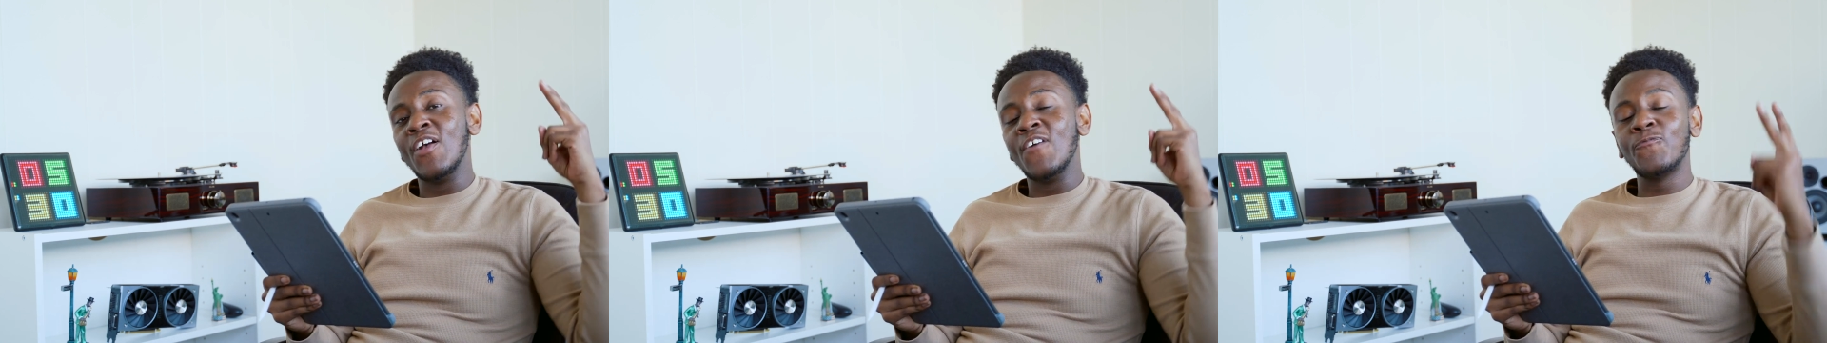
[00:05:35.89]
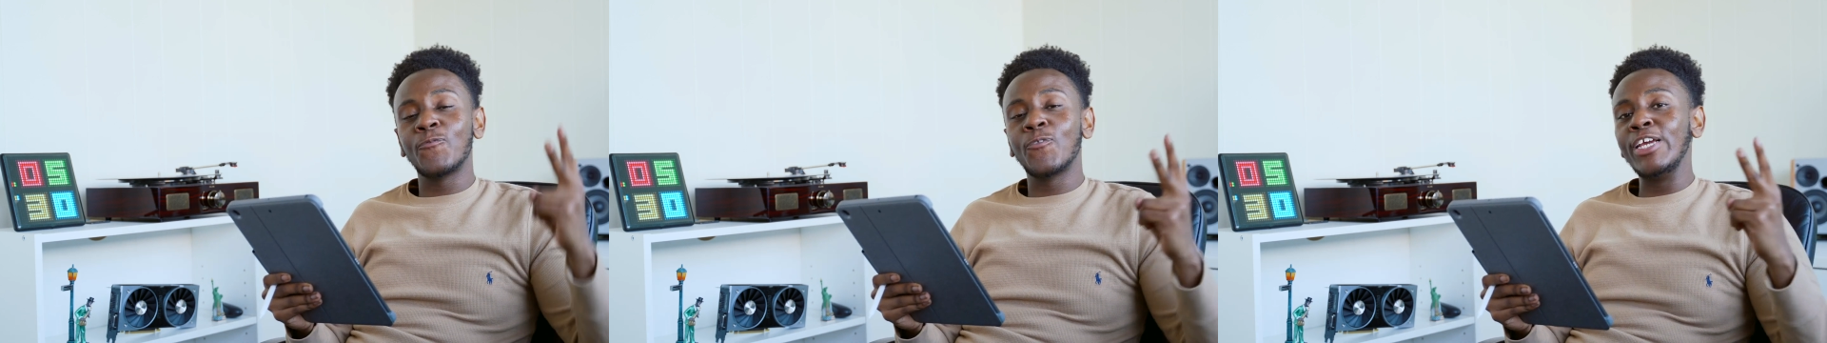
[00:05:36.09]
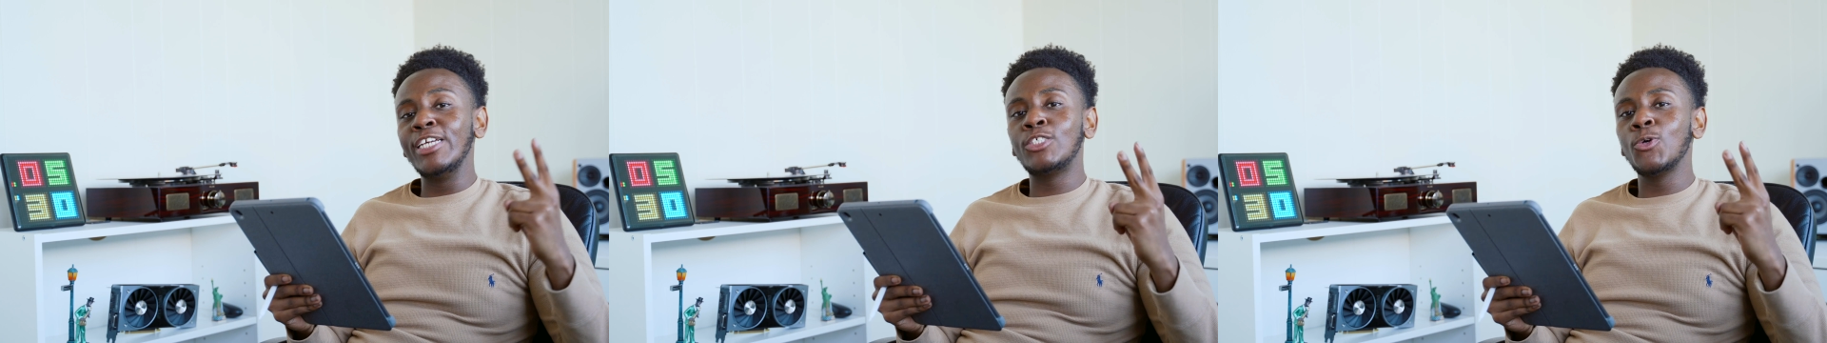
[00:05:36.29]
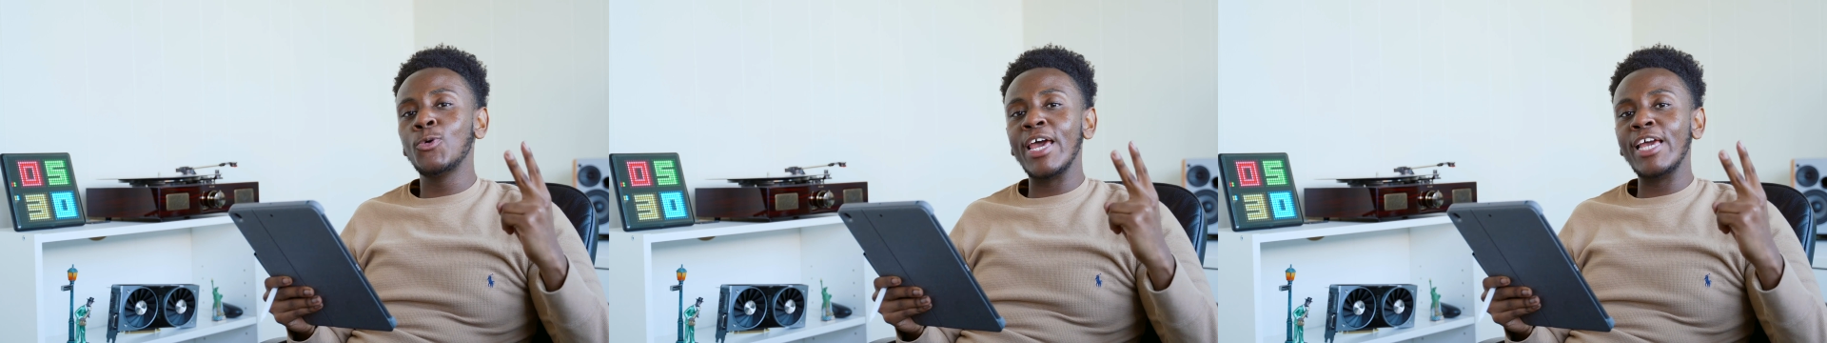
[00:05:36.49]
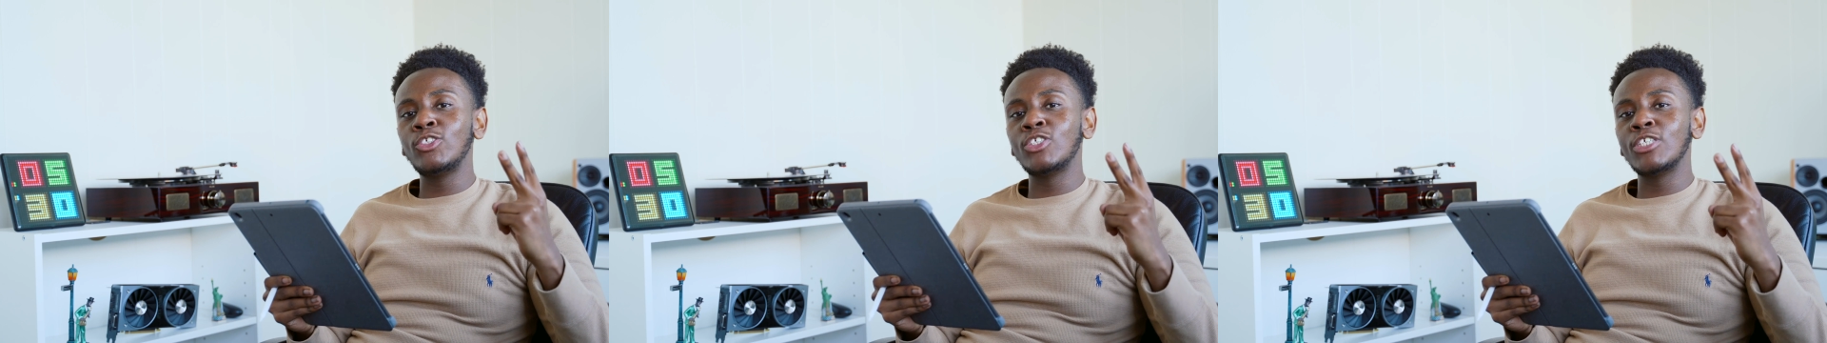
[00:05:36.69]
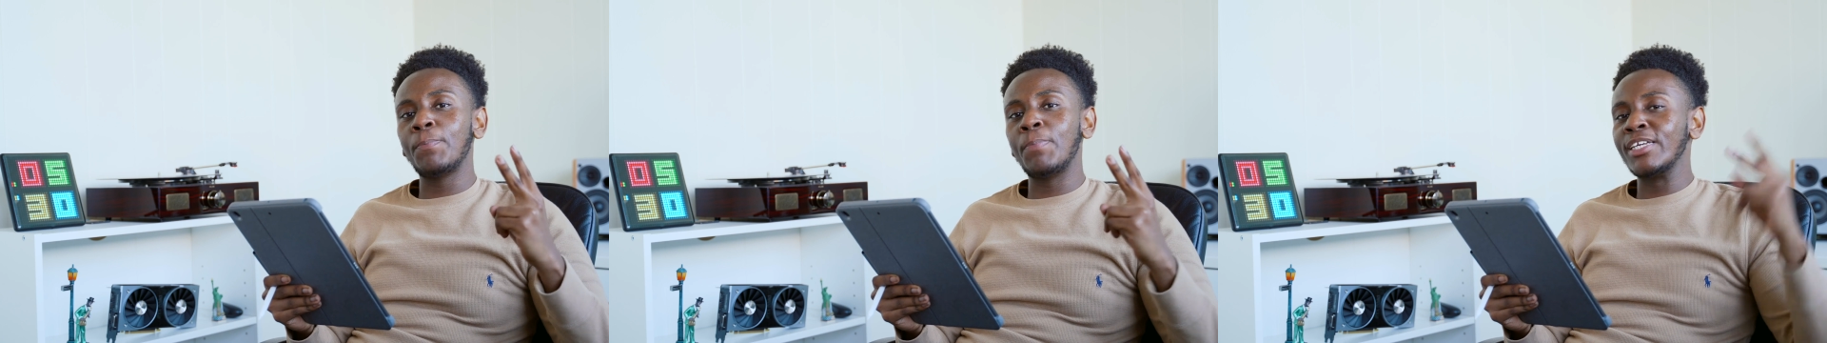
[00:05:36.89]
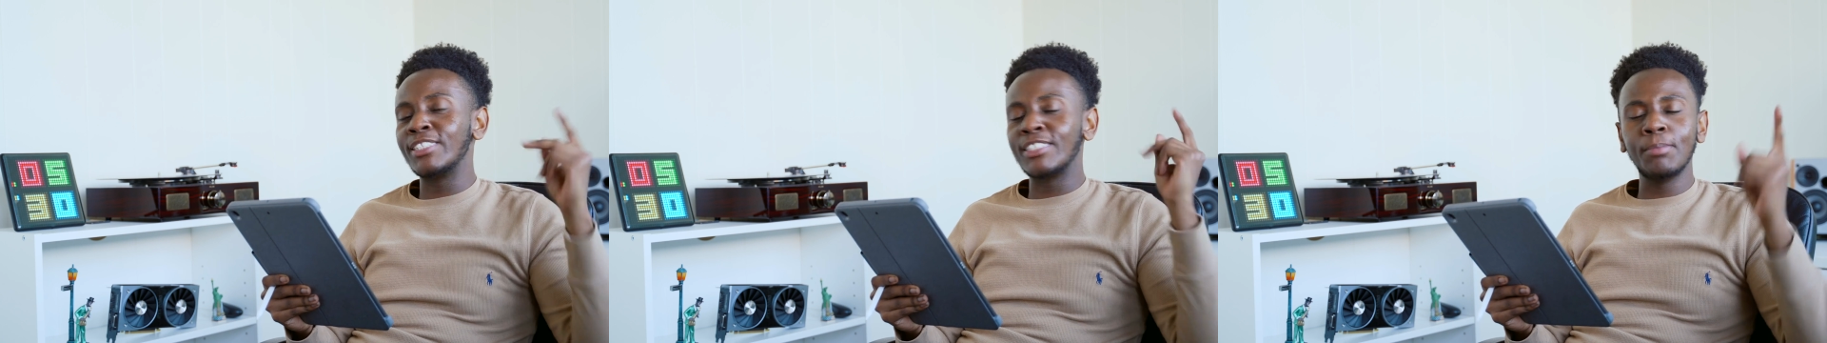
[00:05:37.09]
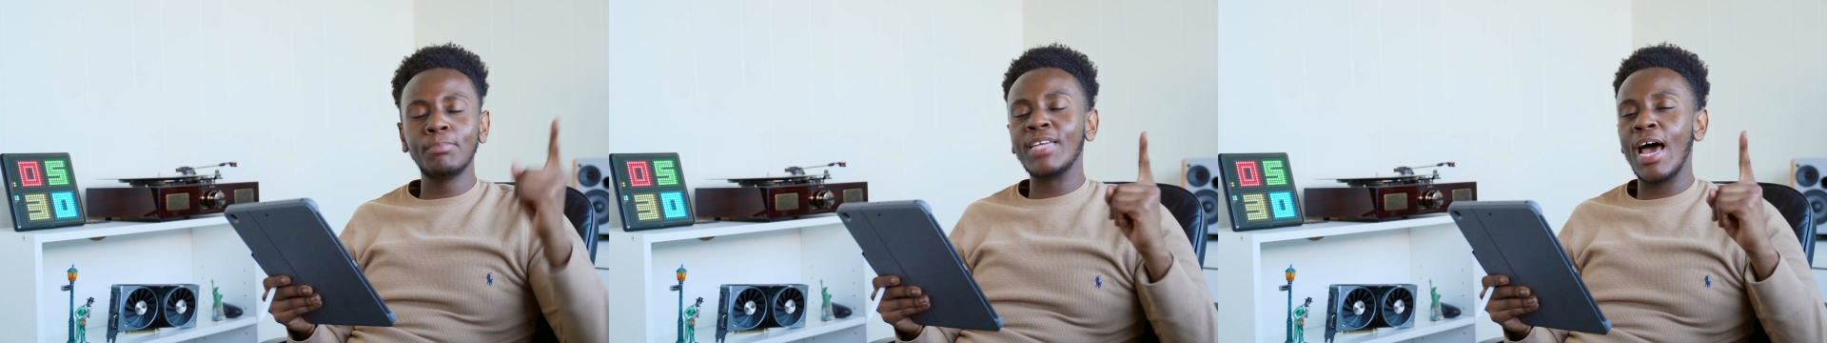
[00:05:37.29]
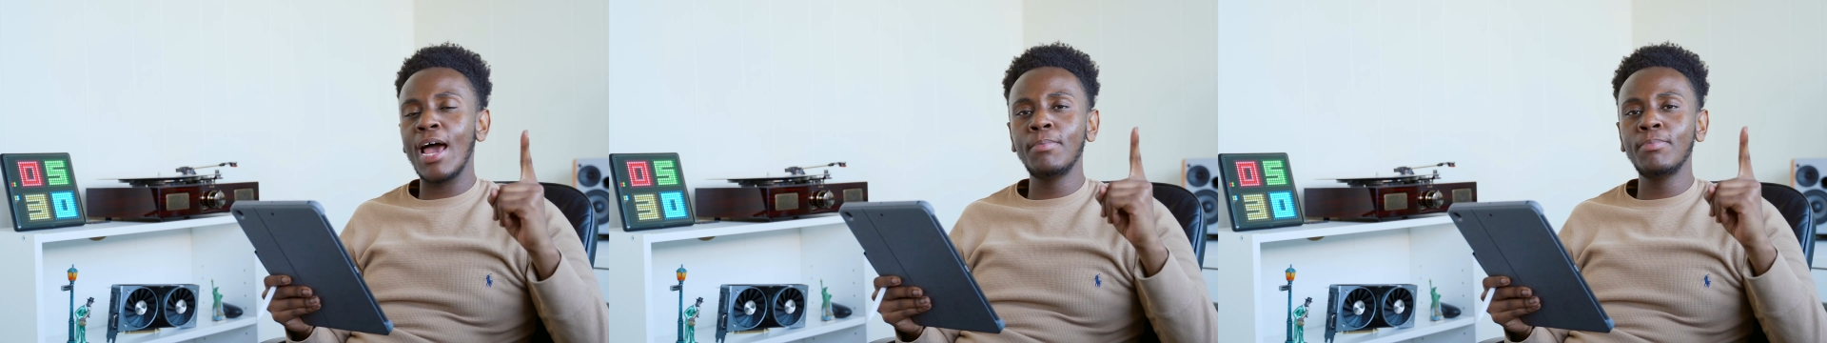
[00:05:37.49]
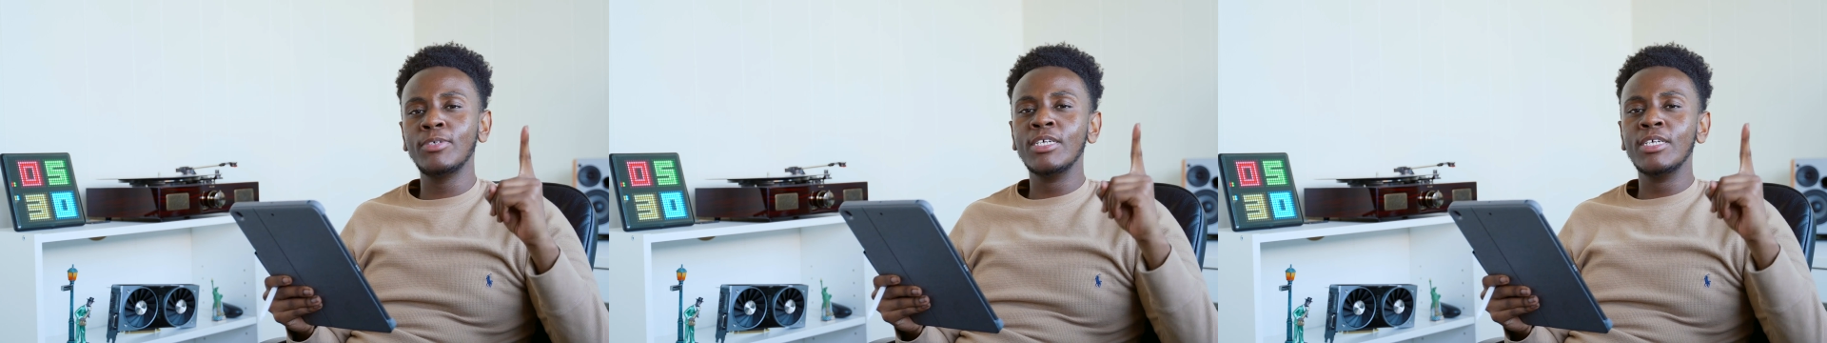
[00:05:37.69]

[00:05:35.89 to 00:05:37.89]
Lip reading: free 2-day shipping, sometime